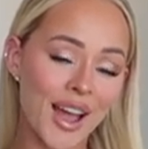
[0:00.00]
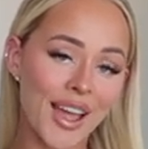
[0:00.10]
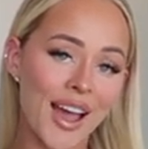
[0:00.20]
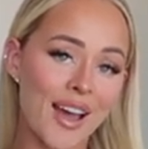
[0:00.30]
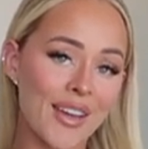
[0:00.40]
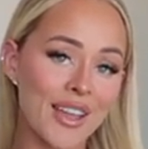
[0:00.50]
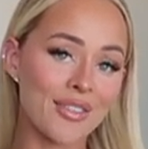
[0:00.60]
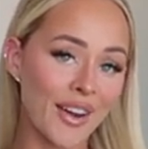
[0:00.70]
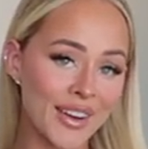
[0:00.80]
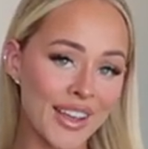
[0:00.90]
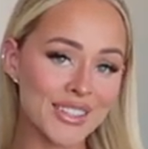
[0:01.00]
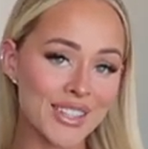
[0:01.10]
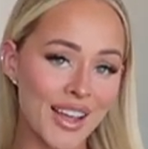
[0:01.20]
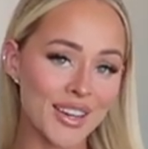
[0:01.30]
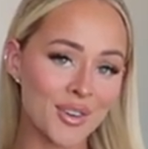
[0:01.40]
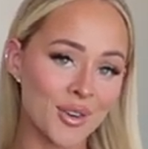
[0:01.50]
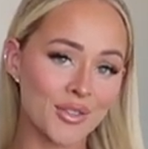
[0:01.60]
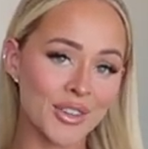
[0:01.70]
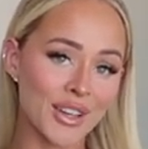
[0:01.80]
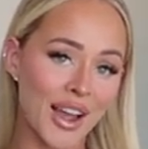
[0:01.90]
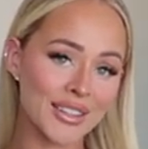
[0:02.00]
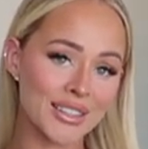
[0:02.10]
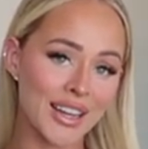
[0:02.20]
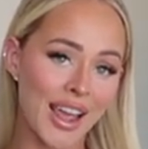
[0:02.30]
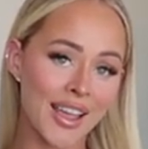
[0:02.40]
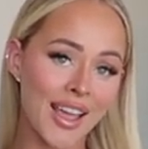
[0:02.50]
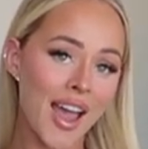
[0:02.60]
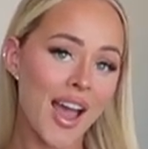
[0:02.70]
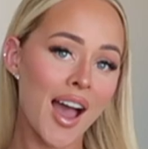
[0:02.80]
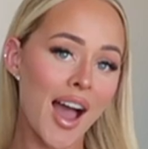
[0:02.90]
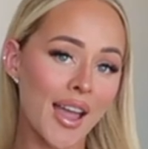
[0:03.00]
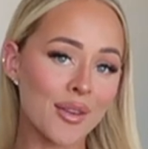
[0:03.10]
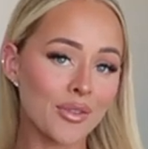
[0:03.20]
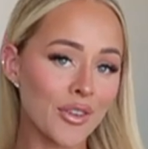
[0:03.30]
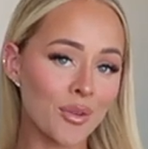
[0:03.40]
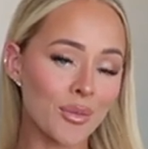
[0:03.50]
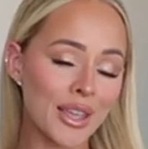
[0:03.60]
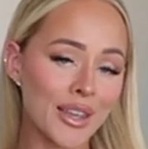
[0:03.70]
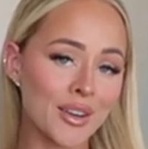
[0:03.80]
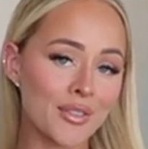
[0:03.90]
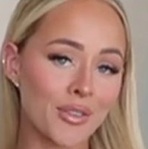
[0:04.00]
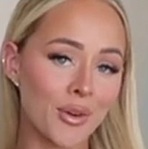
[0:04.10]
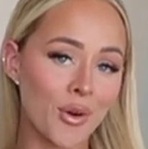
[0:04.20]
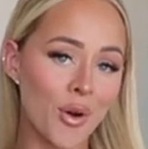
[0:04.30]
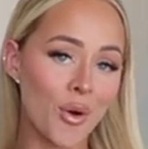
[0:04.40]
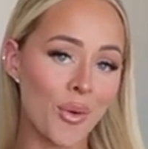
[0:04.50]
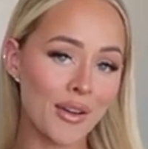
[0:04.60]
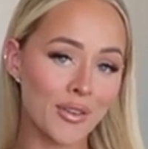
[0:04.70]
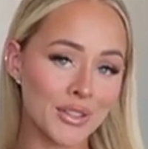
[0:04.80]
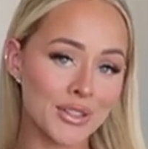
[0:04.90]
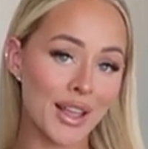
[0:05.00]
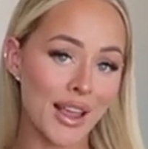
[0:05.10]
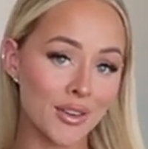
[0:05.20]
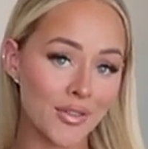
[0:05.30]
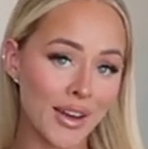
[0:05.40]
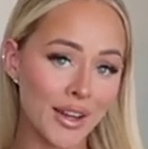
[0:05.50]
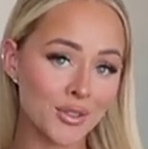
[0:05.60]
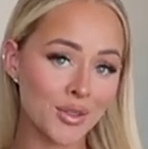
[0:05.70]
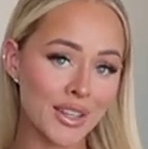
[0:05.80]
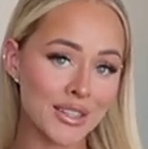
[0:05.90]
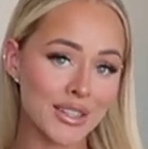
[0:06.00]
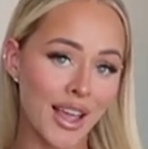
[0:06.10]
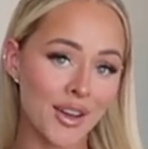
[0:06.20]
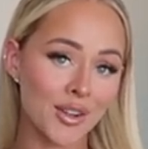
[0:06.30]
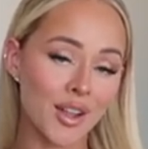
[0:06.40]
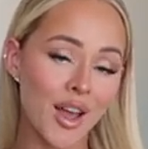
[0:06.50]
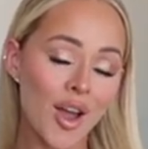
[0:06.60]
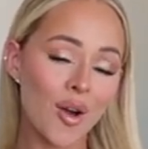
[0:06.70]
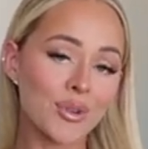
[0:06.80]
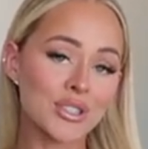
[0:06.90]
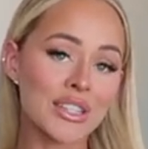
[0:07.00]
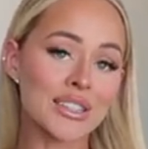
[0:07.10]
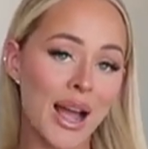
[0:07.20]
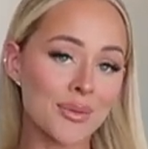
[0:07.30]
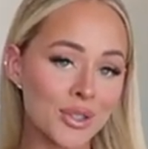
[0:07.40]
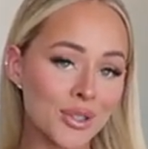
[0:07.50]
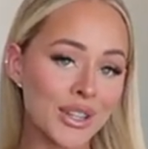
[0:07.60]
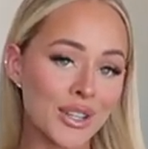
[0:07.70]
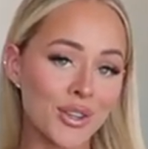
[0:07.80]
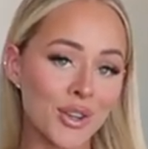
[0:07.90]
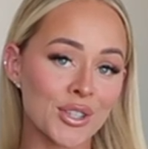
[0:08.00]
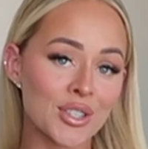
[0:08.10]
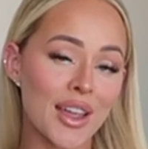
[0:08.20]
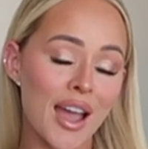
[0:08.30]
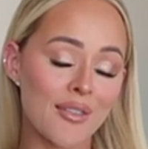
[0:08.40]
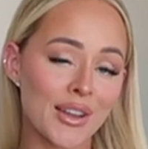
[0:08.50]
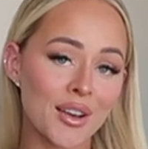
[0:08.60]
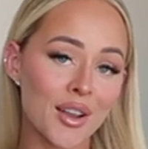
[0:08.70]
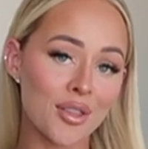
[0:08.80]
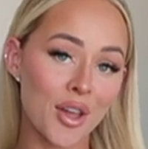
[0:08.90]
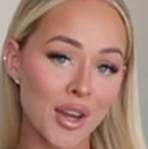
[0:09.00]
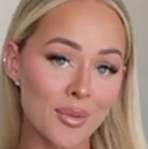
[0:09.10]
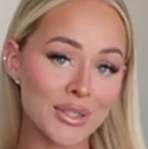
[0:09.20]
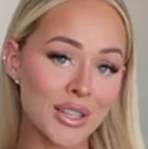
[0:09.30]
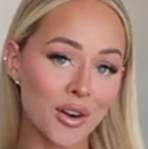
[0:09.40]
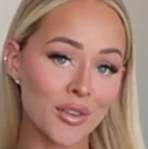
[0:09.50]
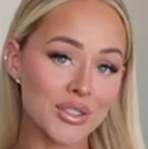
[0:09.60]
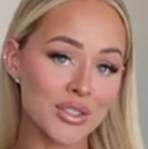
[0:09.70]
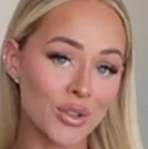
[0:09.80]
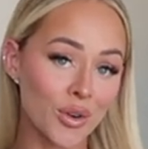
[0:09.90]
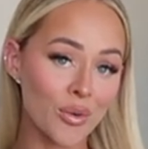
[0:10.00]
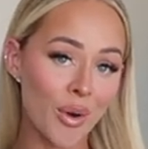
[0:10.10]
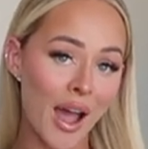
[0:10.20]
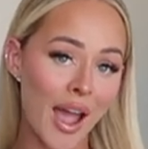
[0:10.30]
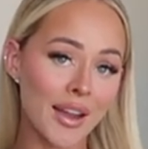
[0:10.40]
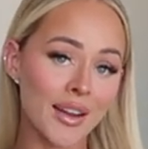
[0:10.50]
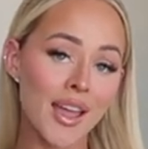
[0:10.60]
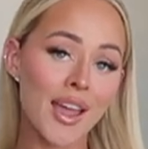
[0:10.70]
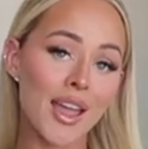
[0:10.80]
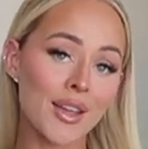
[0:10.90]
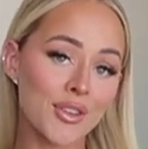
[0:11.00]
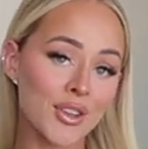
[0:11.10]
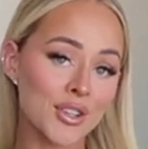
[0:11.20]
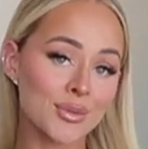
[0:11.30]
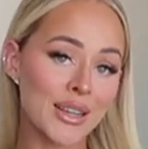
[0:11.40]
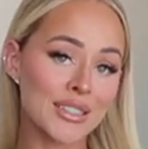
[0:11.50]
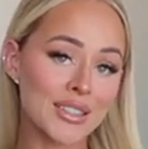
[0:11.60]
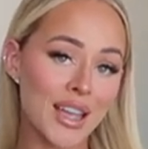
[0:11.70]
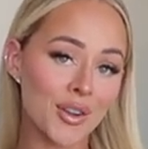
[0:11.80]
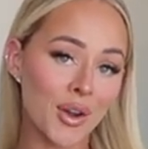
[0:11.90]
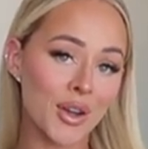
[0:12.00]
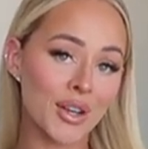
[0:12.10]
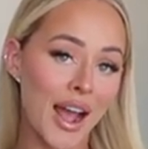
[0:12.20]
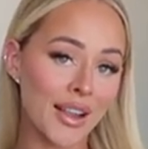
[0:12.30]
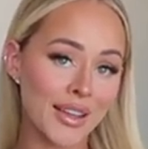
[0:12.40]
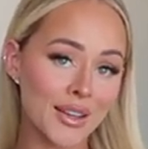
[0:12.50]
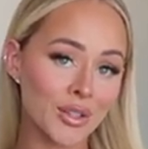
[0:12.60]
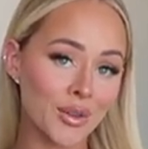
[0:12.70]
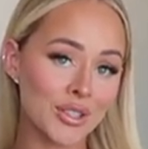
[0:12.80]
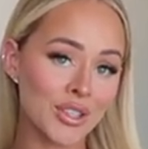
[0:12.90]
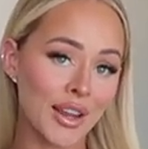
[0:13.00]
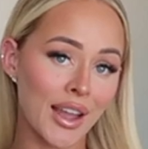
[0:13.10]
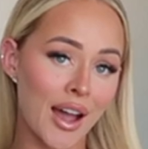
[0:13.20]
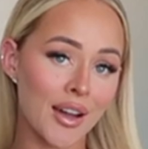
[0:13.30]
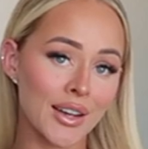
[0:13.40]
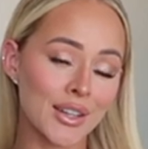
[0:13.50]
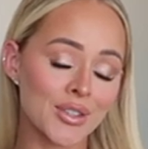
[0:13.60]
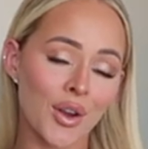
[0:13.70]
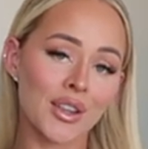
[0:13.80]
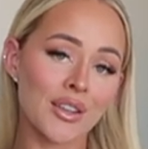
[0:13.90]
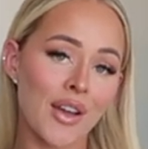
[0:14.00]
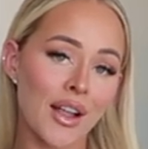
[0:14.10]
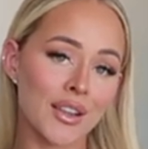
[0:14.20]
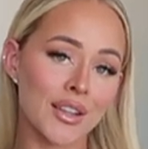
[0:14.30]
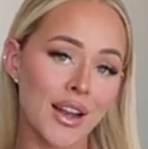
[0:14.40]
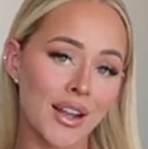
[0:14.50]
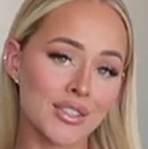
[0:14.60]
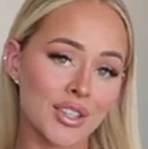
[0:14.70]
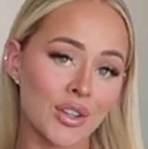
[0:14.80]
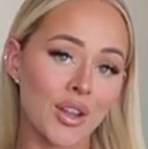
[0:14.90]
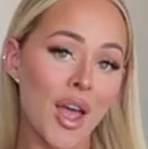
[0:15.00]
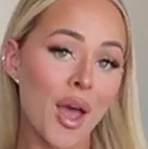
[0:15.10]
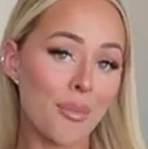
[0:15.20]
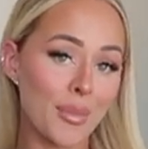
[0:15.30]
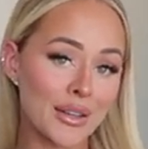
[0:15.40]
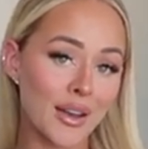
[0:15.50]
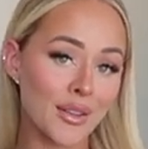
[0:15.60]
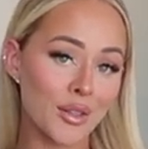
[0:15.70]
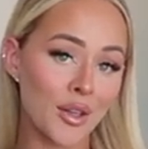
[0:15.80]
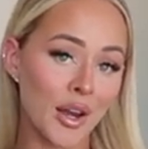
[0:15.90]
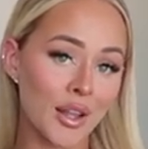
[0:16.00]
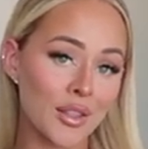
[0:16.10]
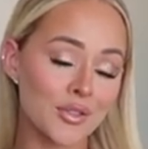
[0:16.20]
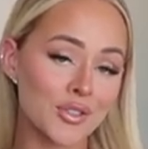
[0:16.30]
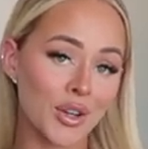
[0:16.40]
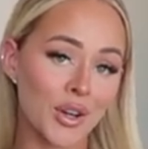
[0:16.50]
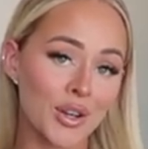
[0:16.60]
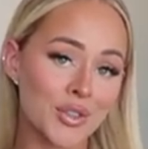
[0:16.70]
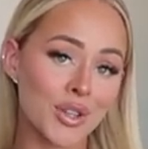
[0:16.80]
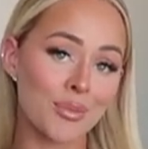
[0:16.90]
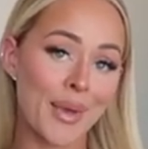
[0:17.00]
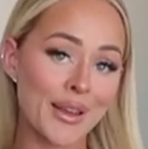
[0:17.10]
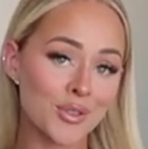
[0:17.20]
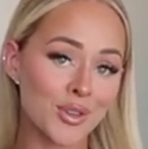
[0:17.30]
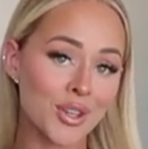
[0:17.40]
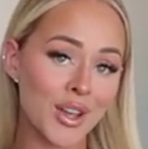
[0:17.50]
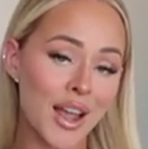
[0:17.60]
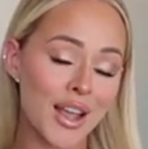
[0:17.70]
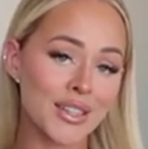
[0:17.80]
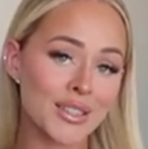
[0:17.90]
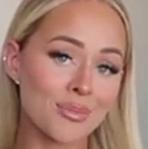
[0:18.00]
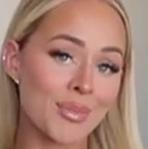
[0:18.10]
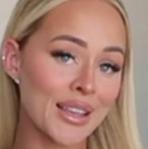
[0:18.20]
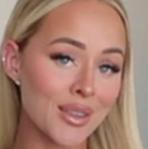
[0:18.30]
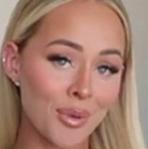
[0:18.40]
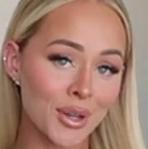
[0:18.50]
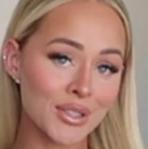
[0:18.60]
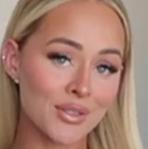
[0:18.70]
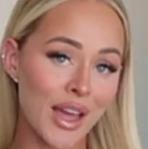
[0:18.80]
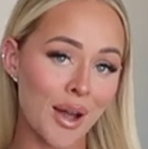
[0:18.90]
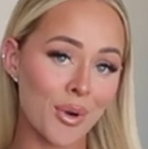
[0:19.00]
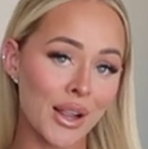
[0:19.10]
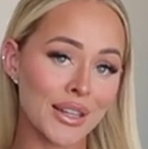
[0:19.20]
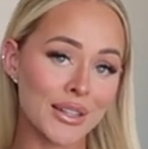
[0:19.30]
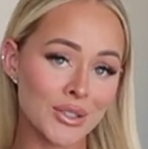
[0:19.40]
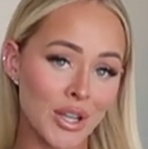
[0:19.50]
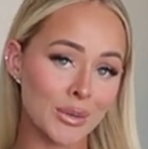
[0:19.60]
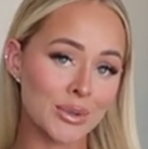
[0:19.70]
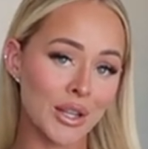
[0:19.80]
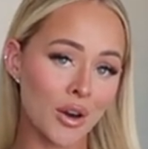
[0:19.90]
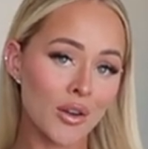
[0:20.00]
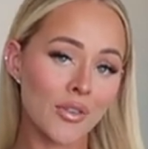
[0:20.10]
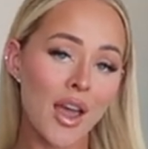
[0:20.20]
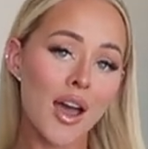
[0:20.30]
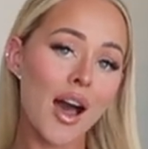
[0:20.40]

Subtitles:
I have a very exciting haul for you guys today. I am filming for White Fox's end of financial year sale, which is absolutely huge. They are having 30% off store wide. If you use my discount code AliExo at the checkout, it is only valid until midnight the 30th of June. So make sure you guys make the most of that while it is 30% off.